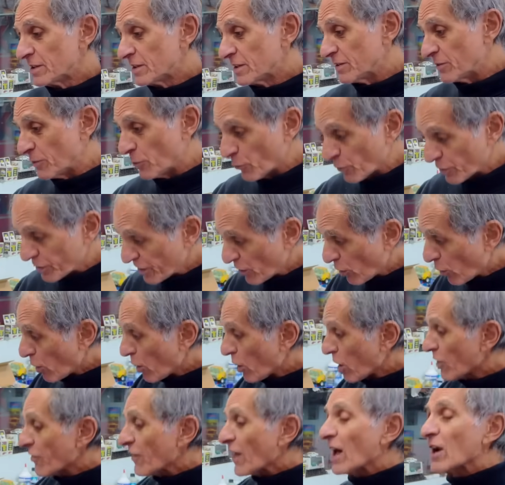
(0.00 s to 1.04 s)
And when
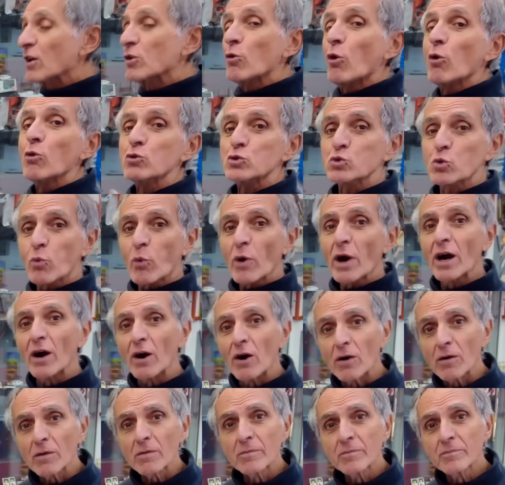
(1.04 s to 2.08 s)
all that goes
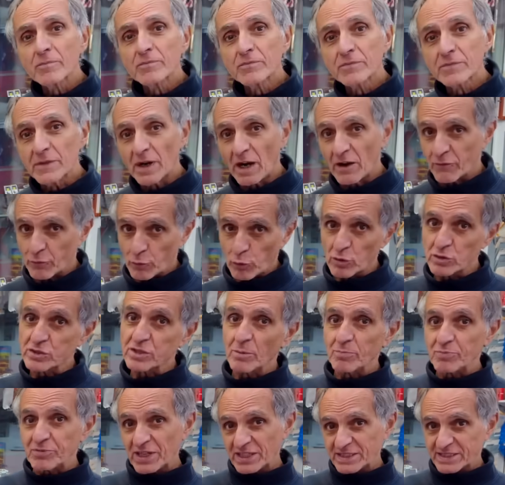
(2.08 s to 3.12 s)
well, of course
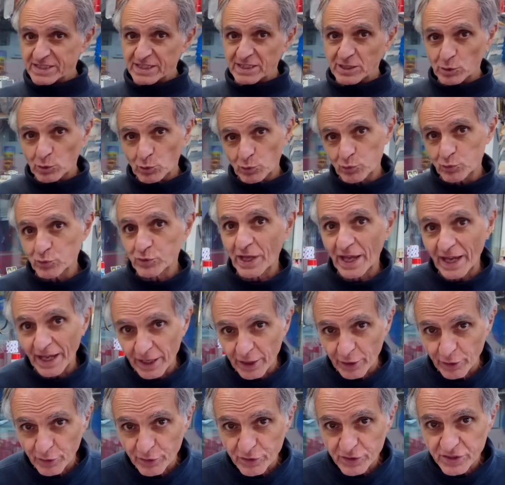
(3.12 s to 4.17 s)
I'm testing those
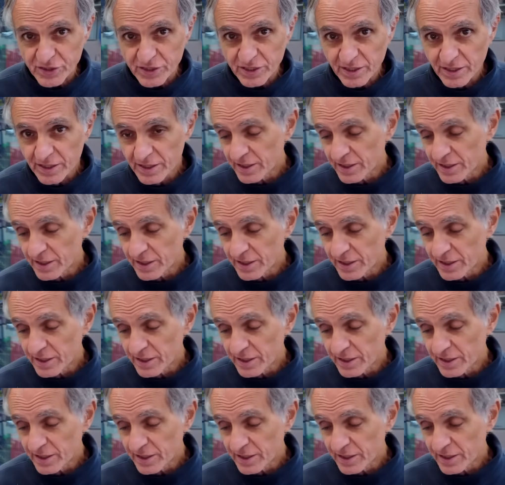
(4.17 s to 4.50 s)
headers.